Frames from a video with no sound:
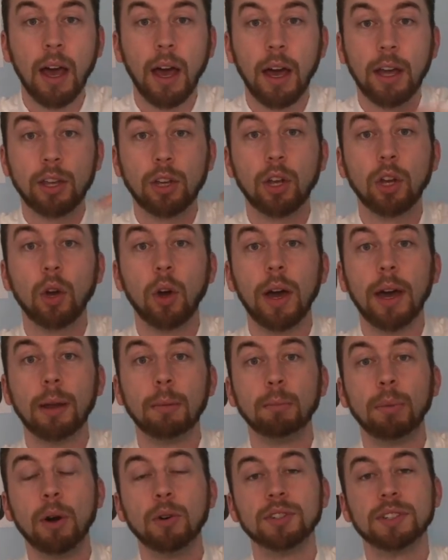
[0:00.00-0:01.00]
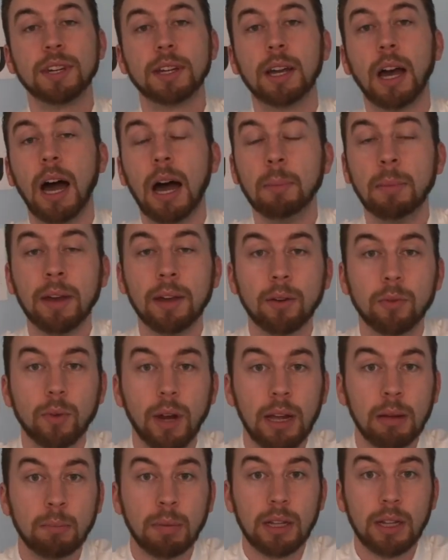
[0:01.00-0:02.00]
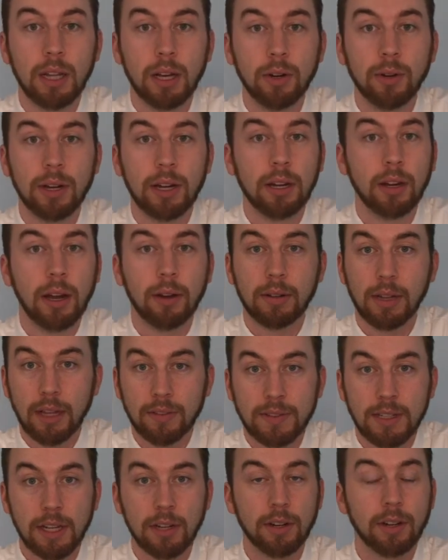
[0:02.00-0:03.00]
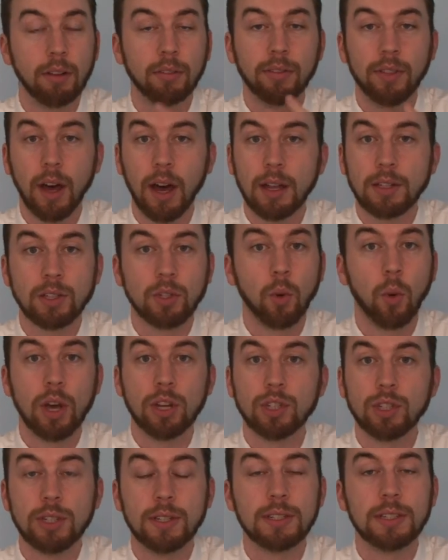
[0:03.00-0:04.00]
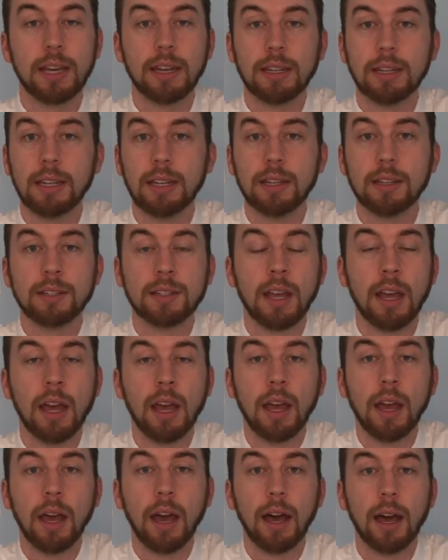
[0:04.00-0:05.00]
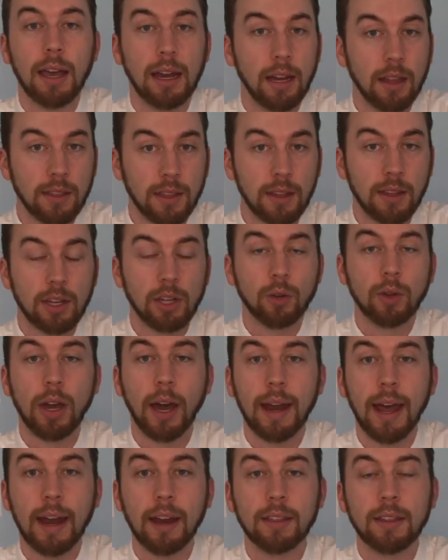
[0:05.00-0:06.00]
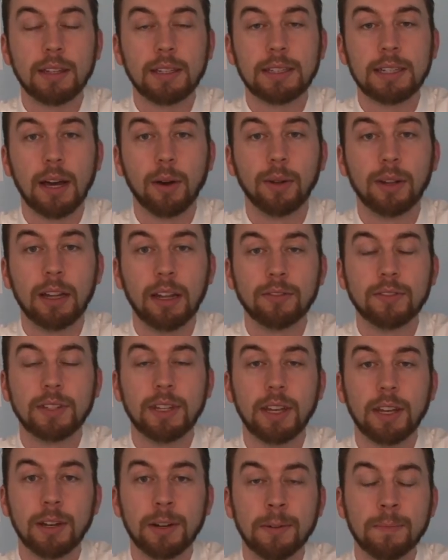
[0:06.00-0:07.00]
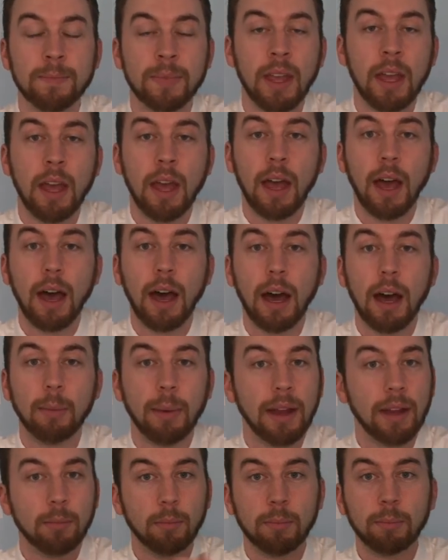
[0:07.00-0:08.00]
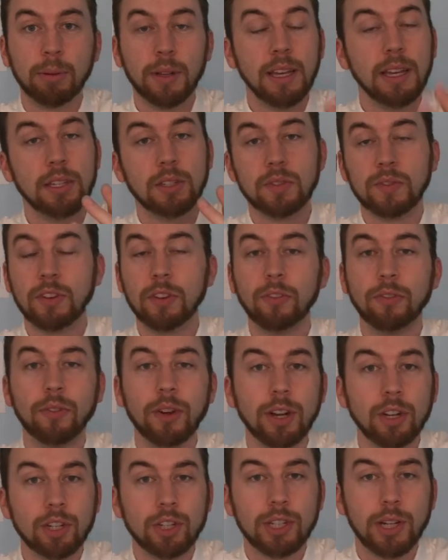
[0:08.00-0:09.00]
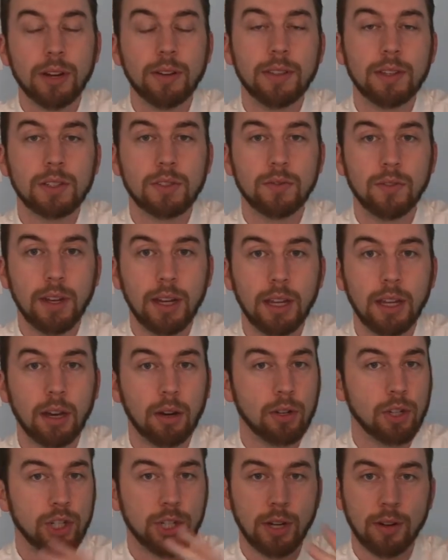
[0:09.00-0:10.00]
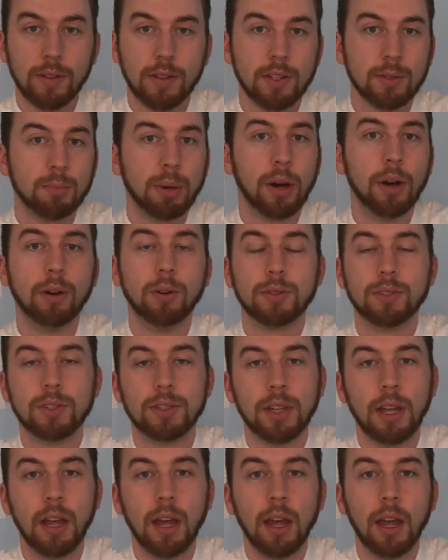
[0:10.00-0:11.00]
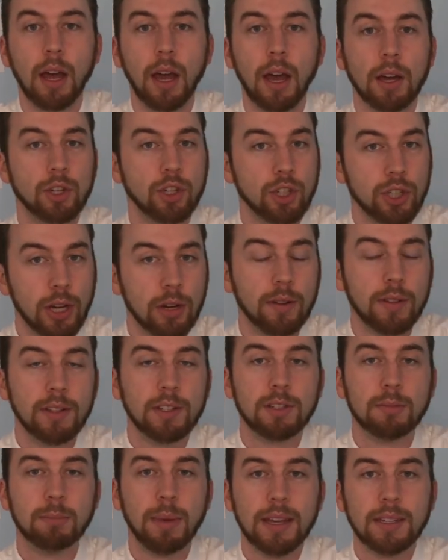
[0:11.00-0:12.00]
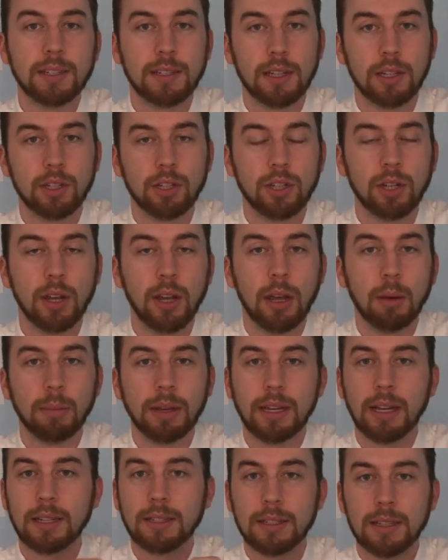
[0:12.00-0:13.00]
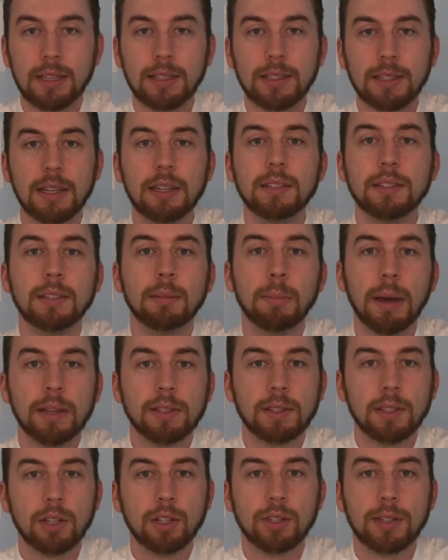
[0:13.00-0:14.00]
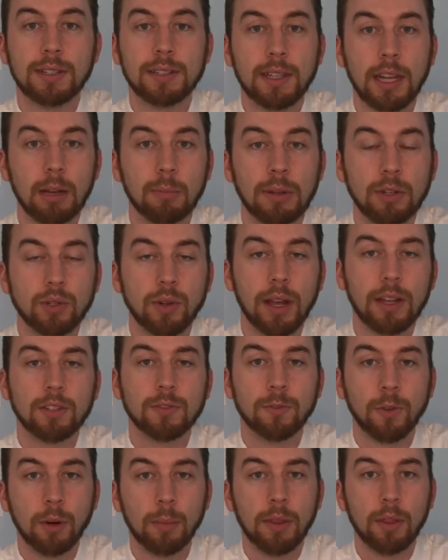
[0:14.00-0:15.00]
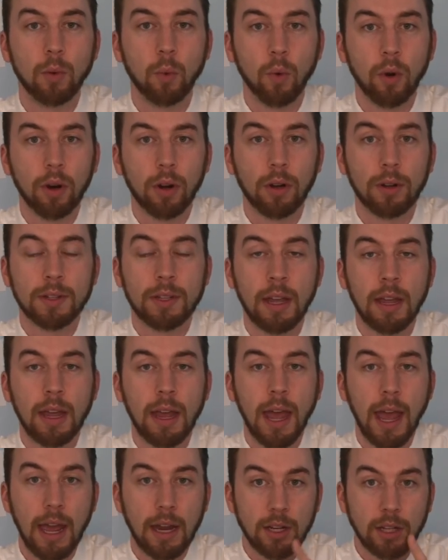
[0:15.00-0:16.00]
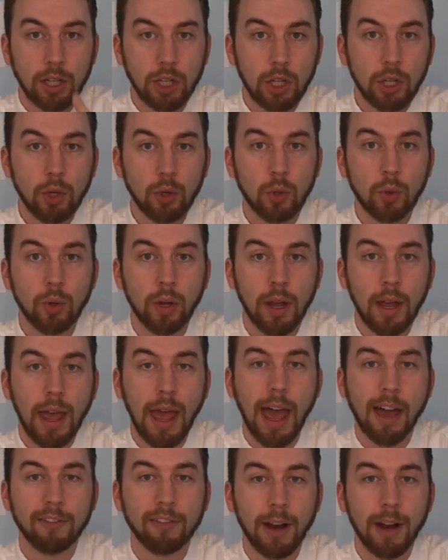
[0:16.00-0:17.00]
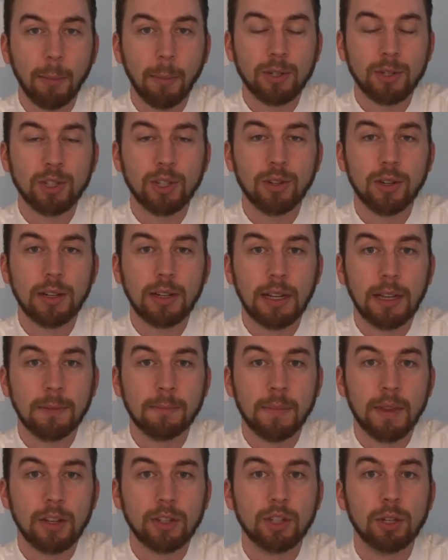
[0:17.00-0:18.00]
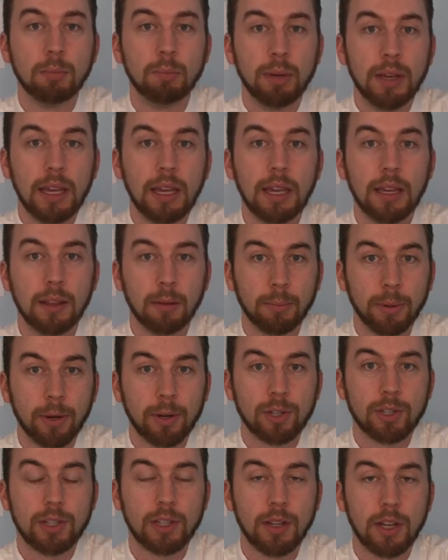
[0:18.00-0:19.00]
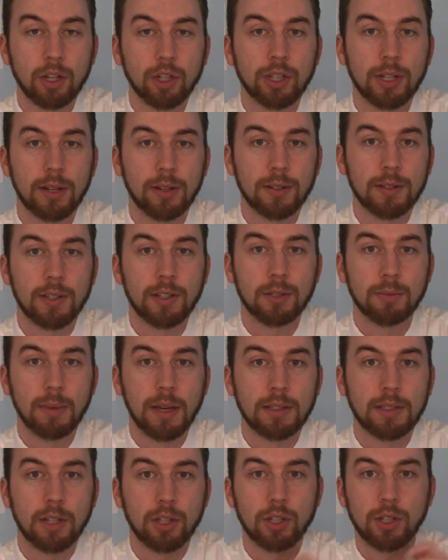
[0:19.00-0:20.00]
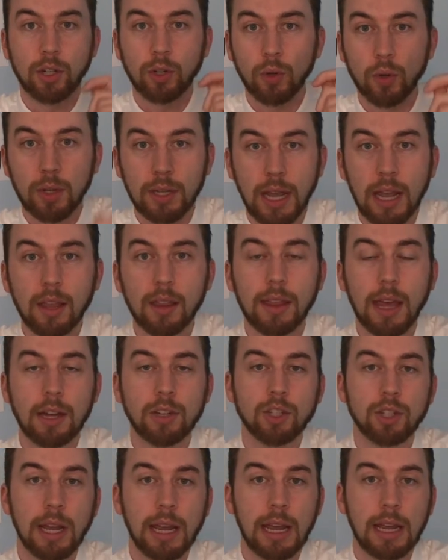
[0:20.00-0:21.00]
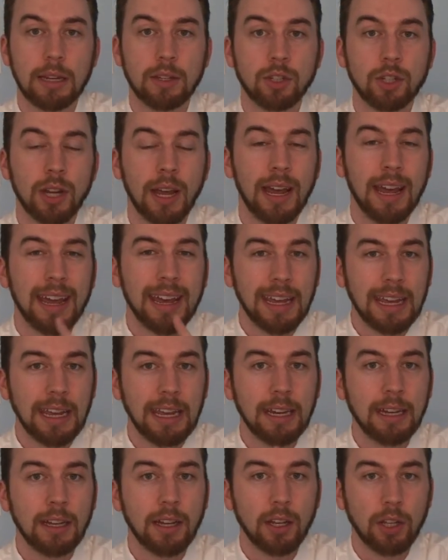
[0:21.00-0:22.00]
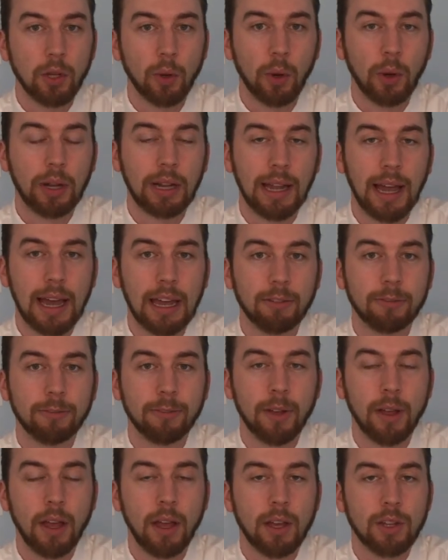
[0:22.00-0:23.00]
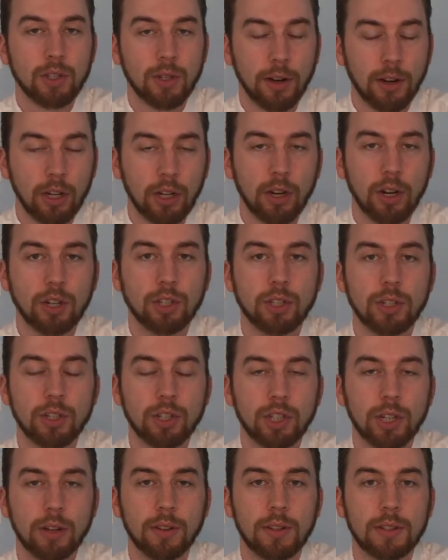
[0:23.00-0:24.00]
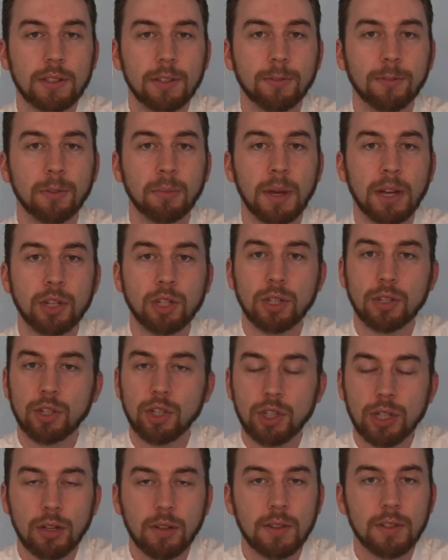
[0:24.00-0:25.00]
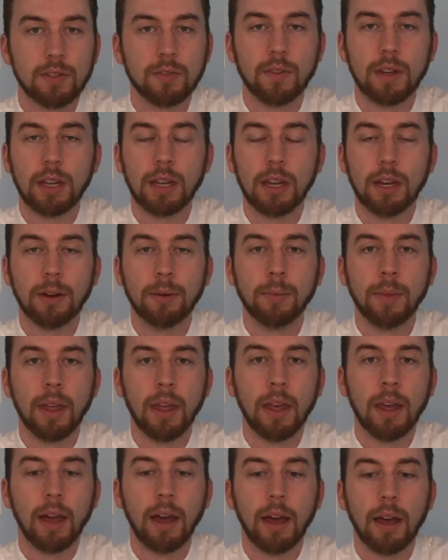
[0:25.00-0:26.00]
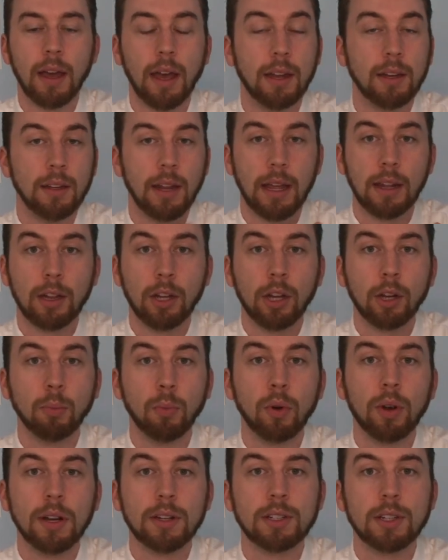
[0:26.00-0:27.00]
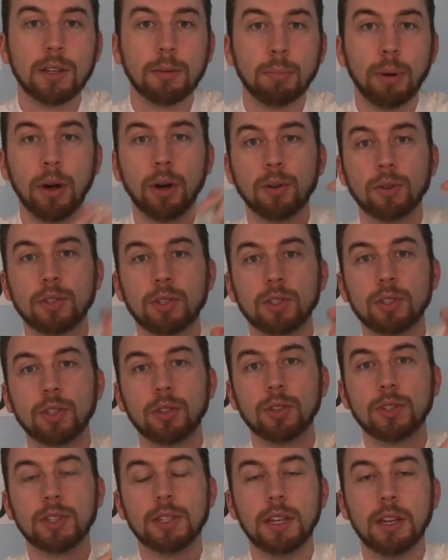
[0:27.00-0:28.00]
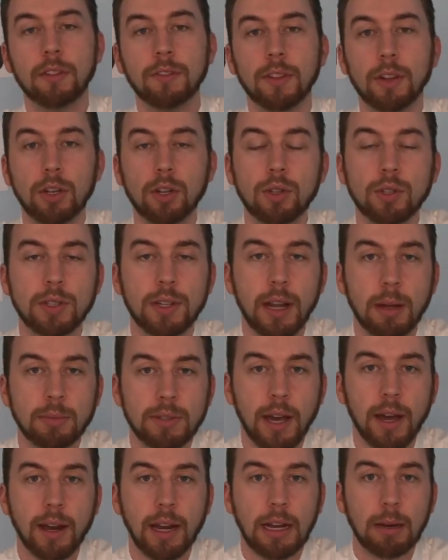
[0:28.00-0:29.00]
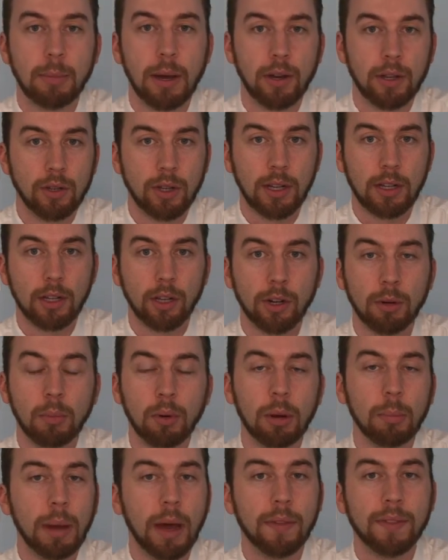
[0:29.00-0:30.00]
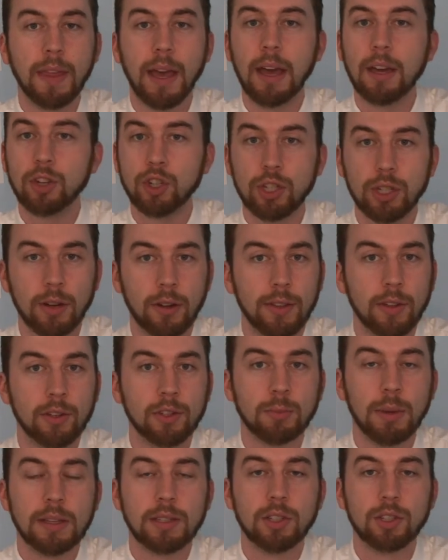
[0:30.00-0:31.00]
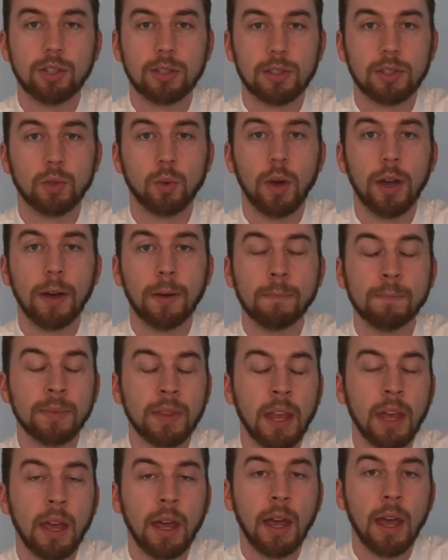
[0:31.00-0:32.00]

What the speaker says: You can go ahead and post a comment right below here. I would love to hear your thoughts, questions, ideas, anything that you got out of this. I would love to hear. And please feel free to share this video, share this post, share this message, because this is the message that's going to be transforming the world. And you have an opportunity to be the person that shares this message, to create that change in your life. So I'd encourage you to share this information, share this video, and look more into the posts, you'll see, of the news that I'm talking about. You can learn more about that, share those messages as well.